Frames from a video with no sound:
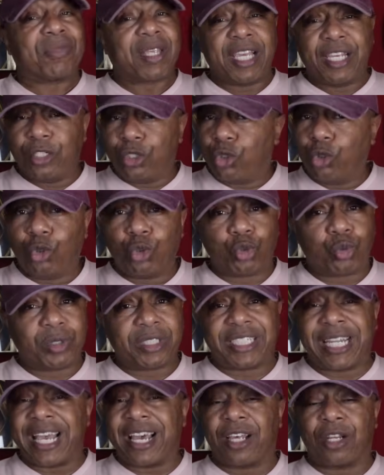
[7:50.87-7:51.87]
and dudes
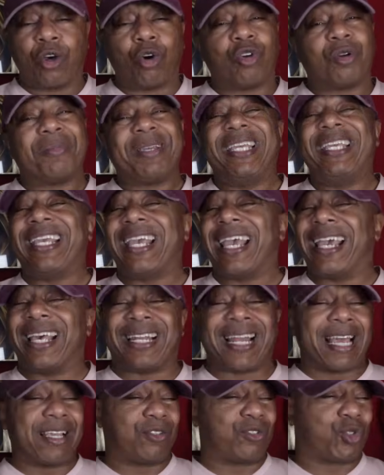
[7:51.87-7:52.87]
was down on him. He had
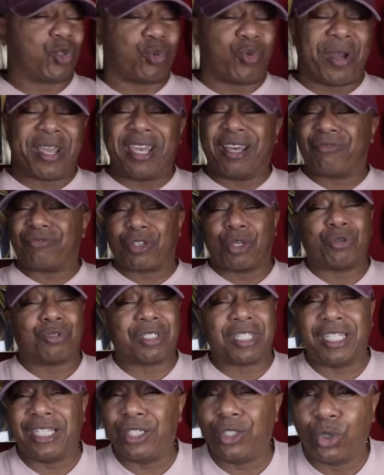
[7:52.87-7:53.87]
like 12,
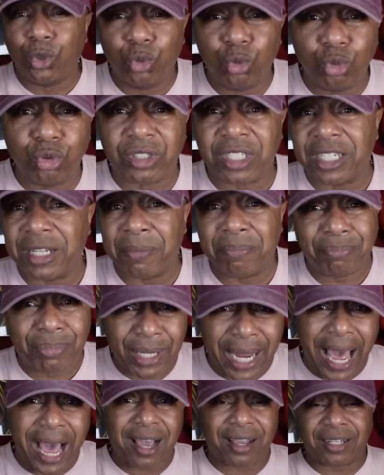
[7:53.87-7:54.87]
13 dudes in the
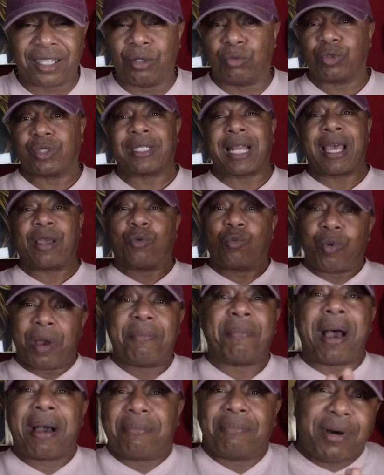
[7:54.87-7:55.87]
block that was like, where
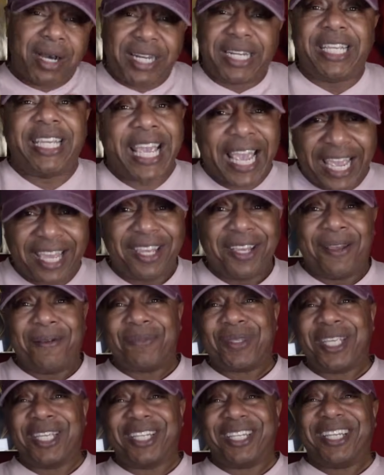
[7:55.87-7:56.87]
my money
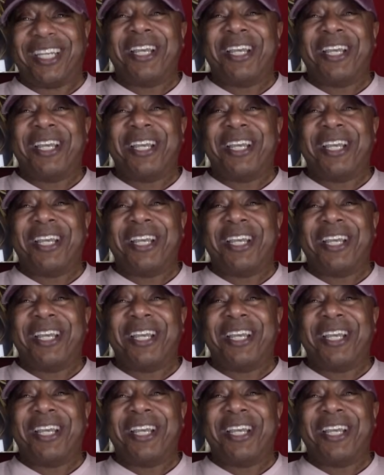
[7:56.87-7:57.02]
at?